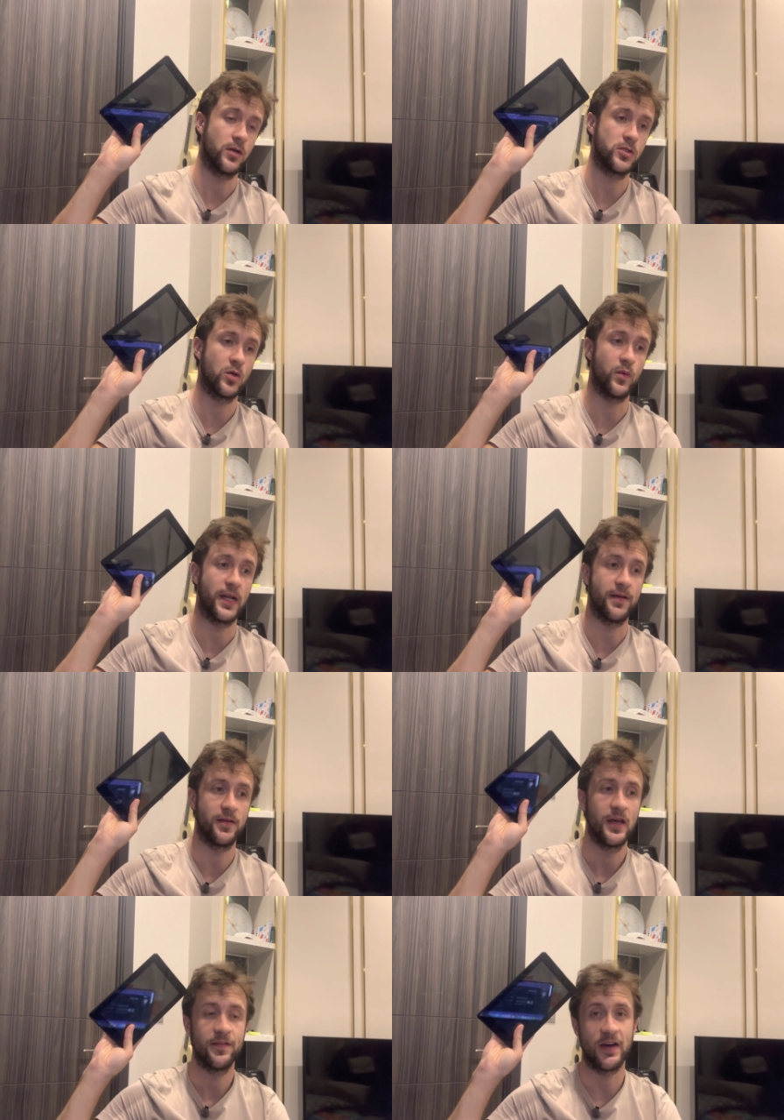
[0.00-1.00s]
So when I
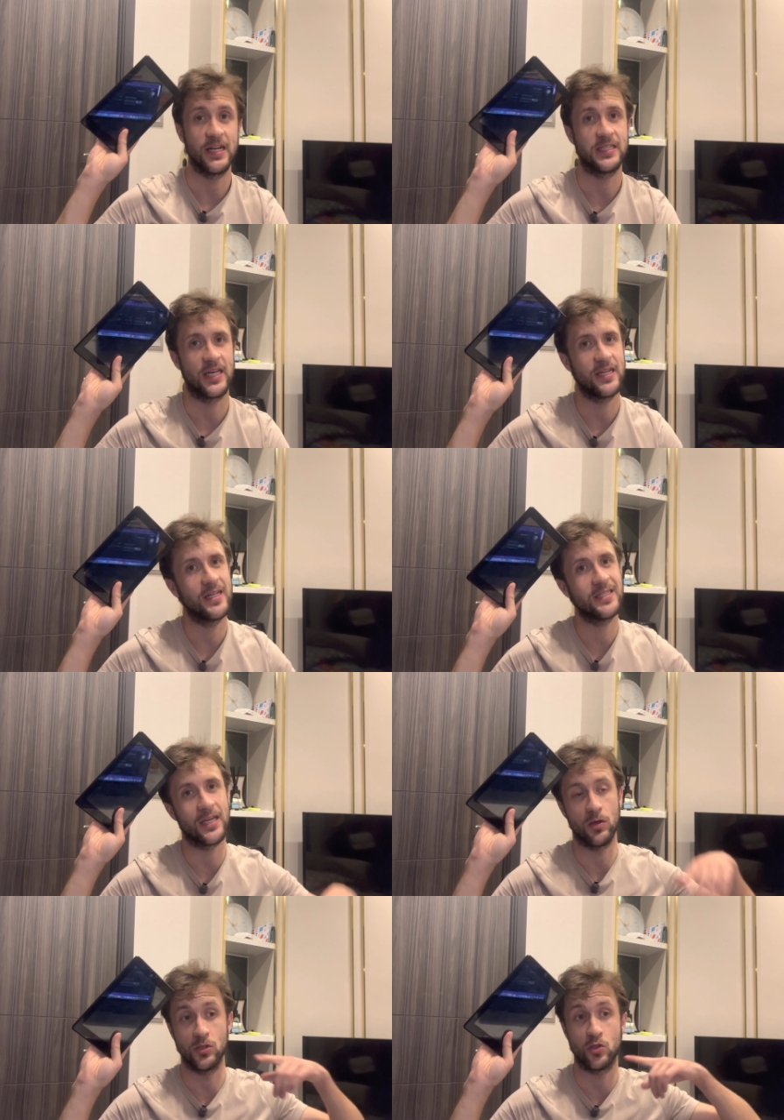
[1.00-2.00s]
find a sentence,
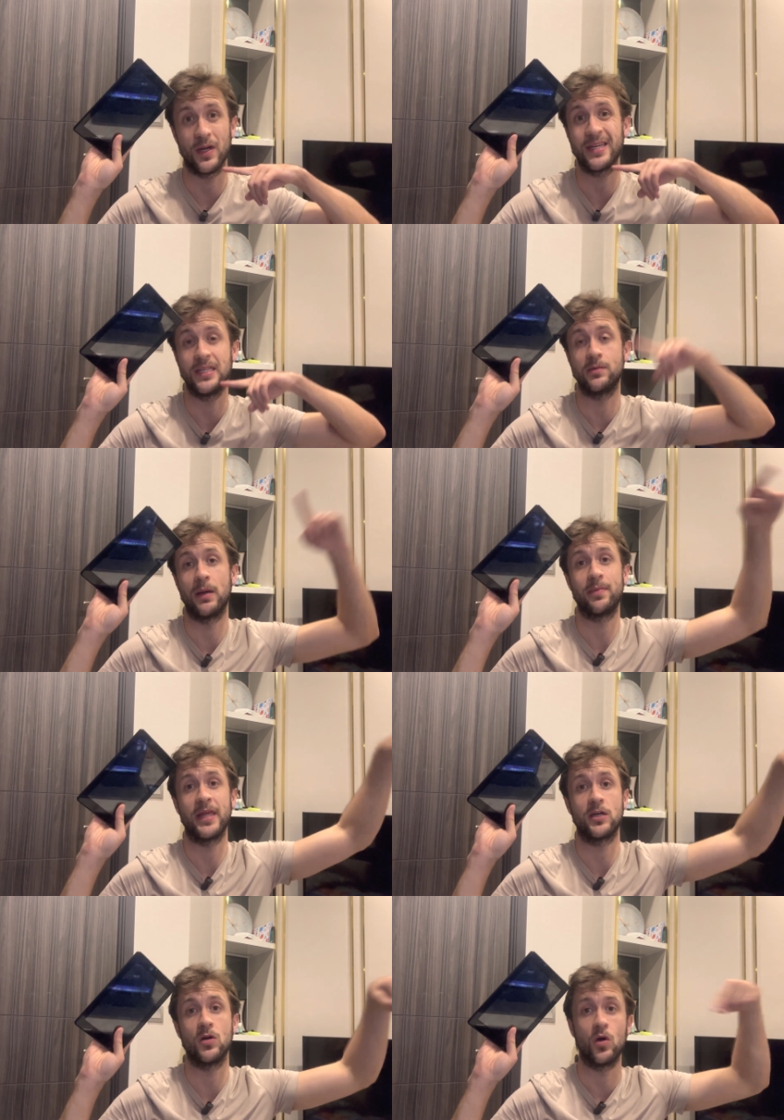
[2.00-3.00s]
it goes directly into my
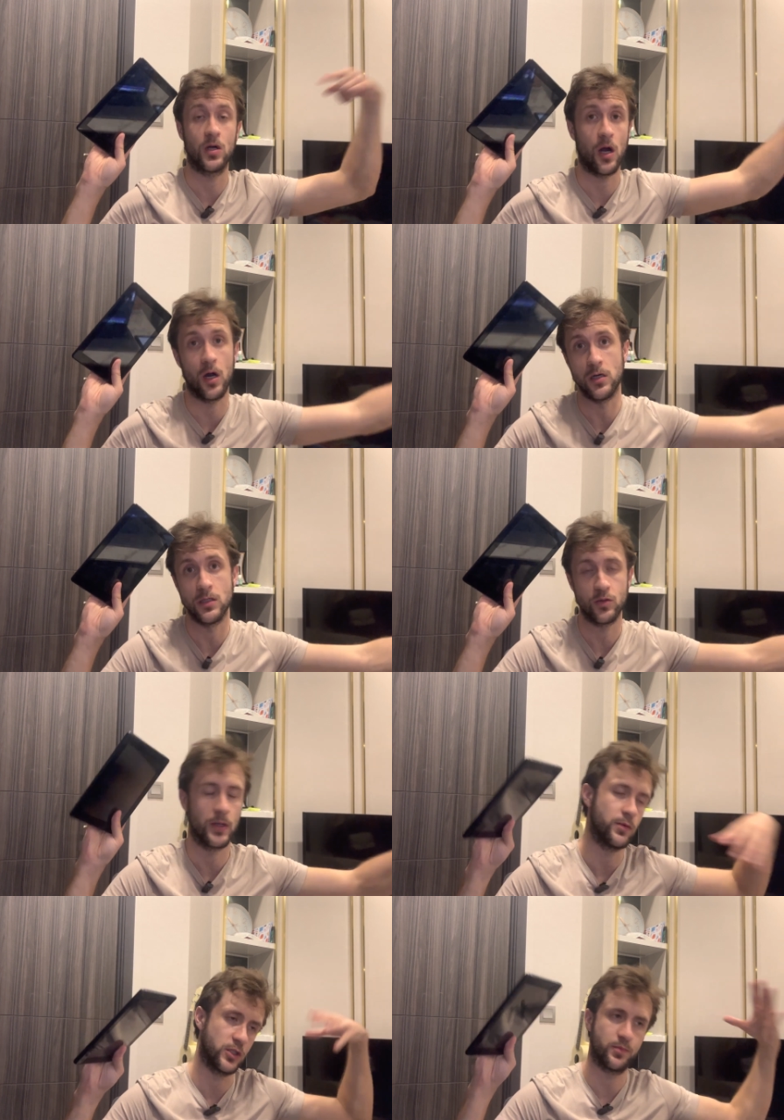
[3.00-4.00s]
Pleco cards,
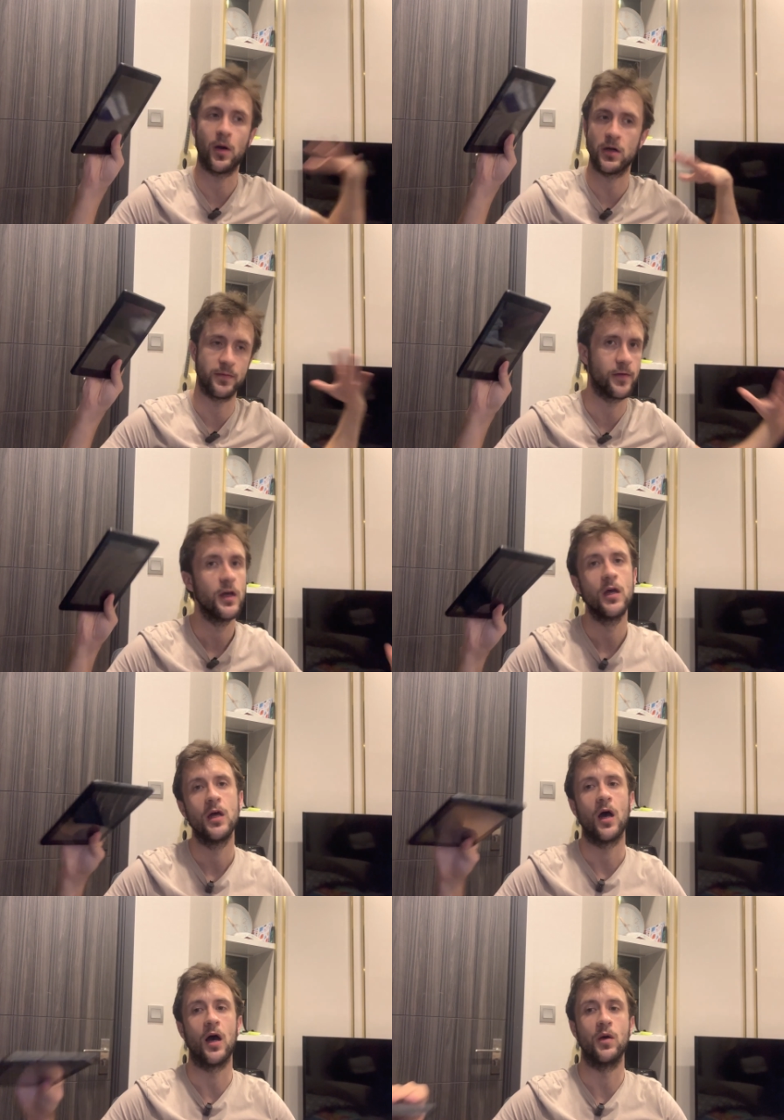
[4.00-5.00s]
right, which is part of,
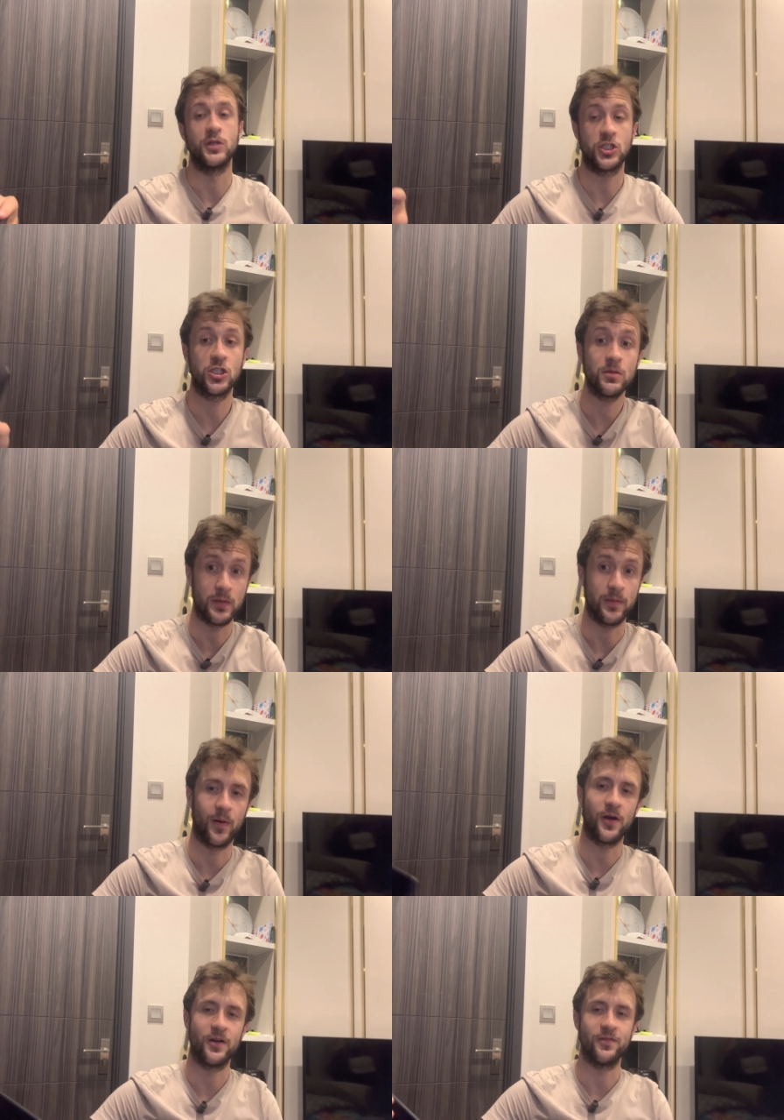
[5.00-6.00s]
which should be
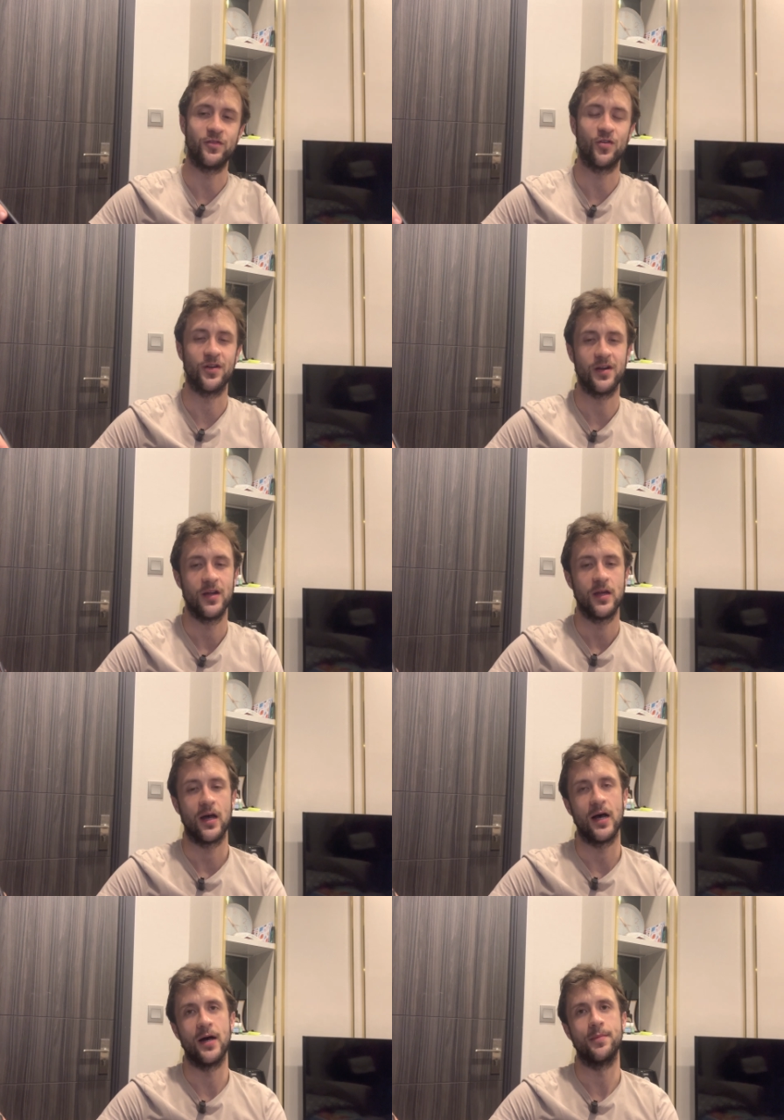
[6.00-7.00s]
part of your
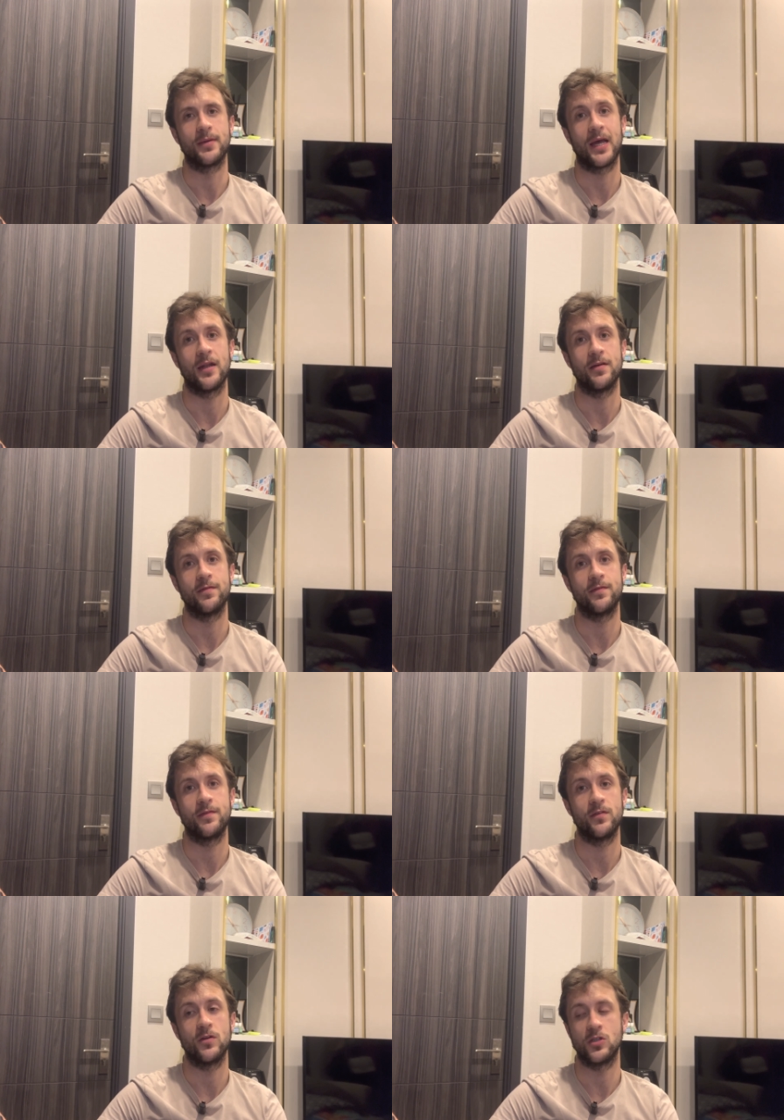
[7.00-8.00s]
kind of
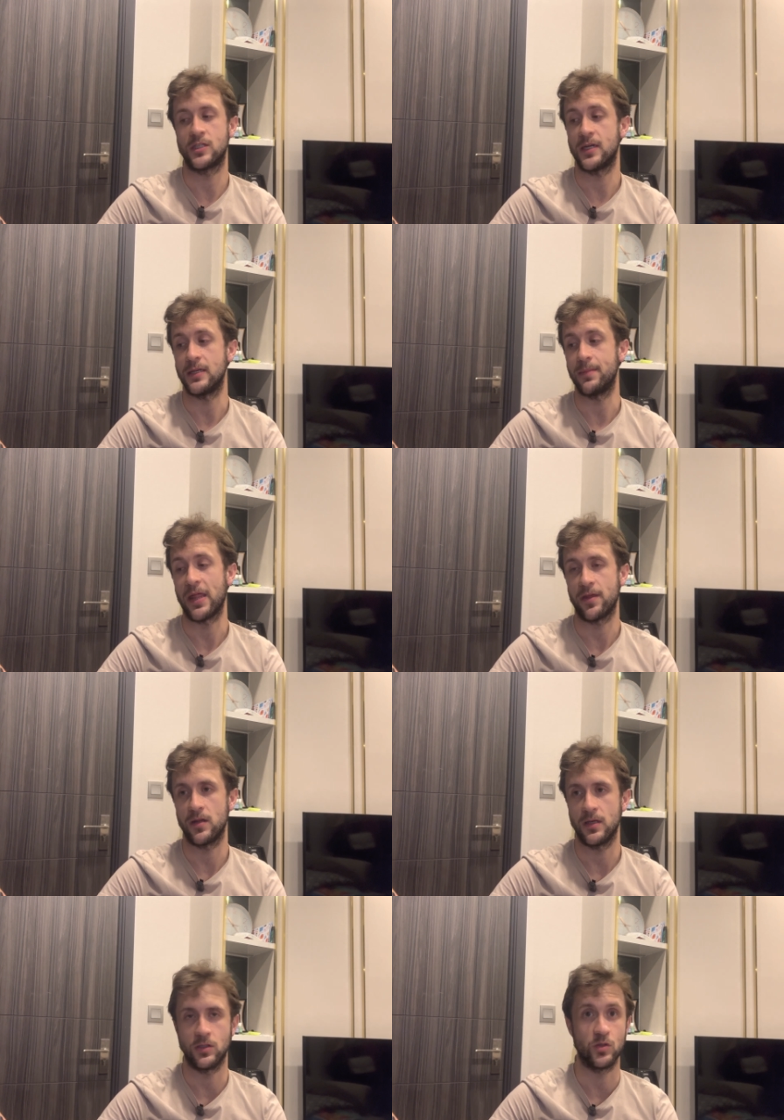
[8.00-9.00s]
your study method,
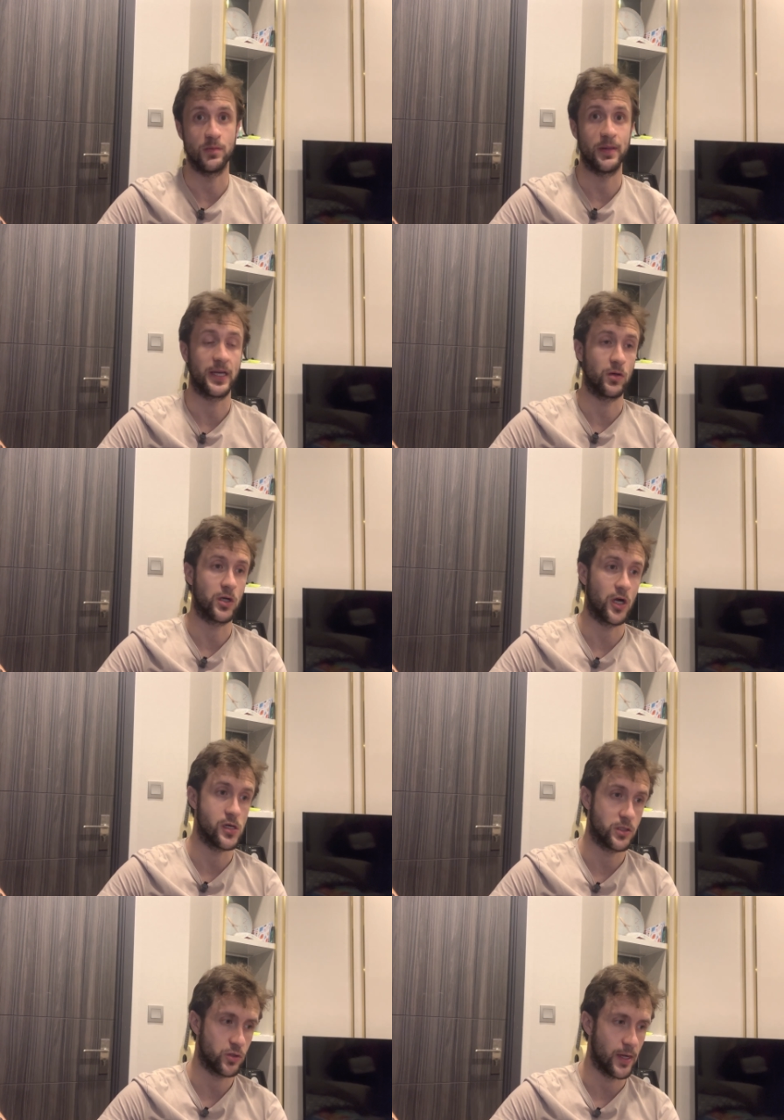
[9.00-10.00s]
is using Pleco
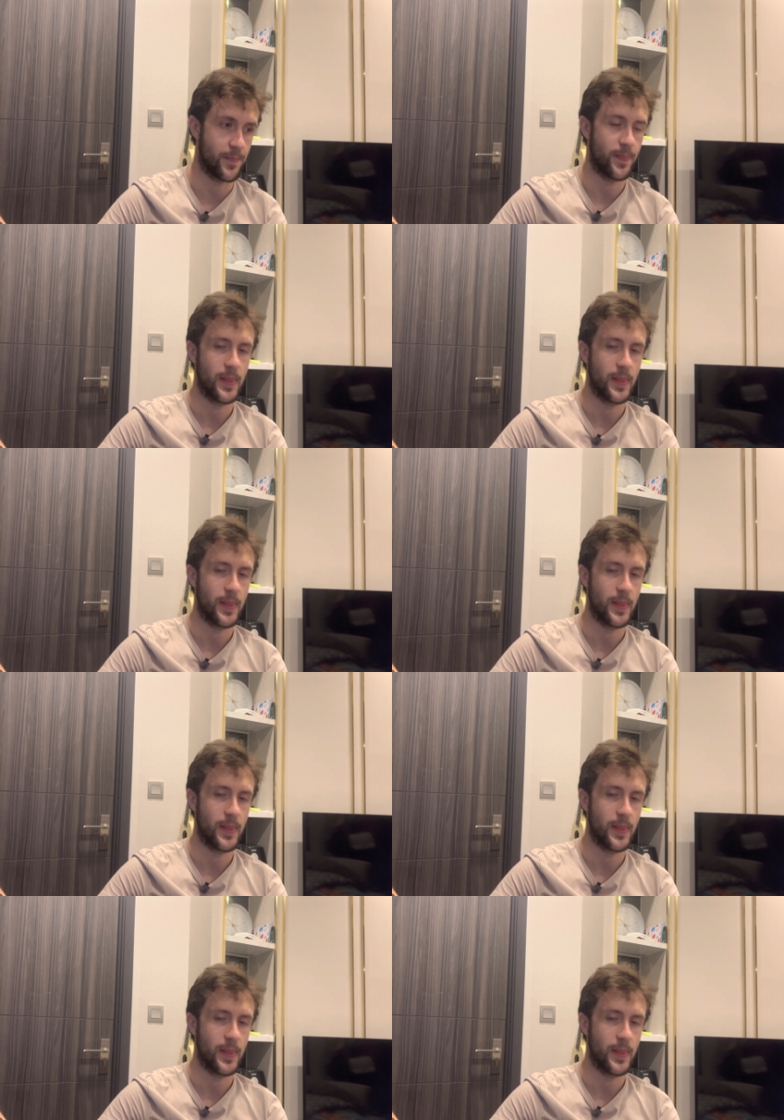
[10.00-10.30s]
cards, right,